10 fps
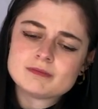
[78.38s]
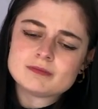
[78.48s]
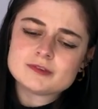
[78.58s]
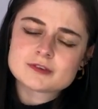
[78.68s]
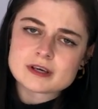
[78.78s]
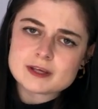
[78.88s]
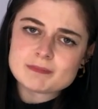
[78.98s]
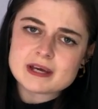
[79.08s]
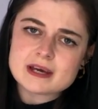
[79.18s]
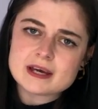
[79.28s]
stuck in
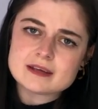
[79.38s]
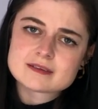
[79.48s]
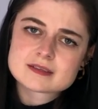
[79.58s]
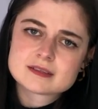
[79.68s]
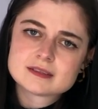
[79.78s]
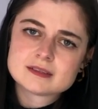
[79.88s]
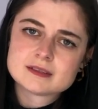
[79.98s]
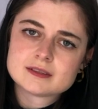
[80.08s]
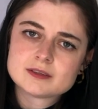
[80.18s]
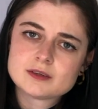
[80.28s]
my head
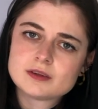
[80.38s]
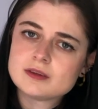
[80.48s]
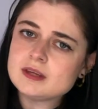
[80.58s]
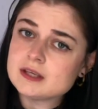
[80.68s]
the